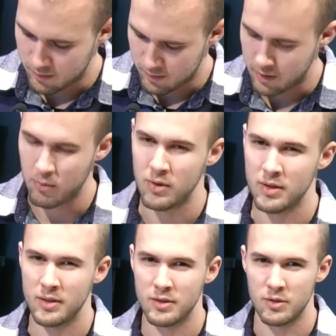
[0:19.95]
I
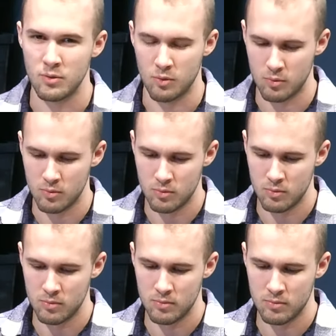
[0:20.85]
wanted to
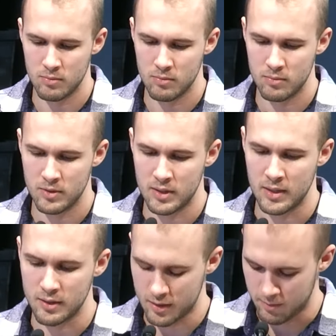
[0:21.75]
say
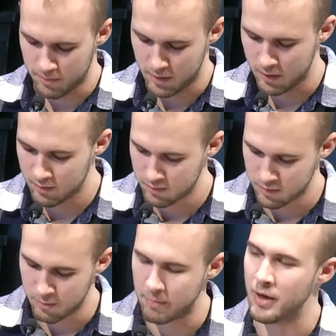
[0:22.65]
something
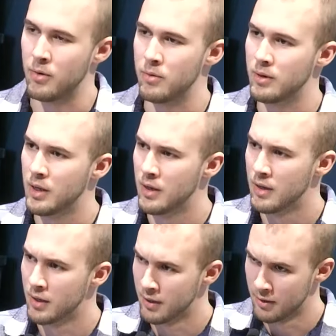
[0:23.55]
about
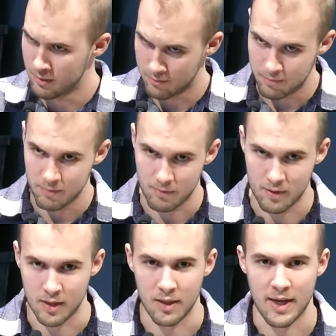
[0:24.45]

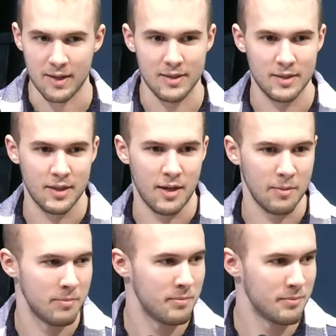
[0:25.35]
the last
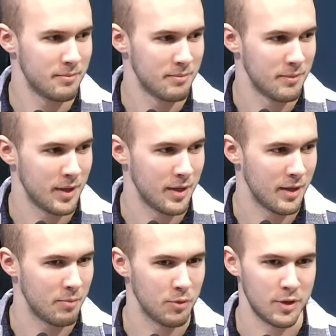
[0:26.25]
time that I
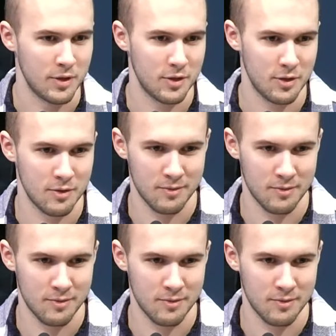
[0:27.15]
preached.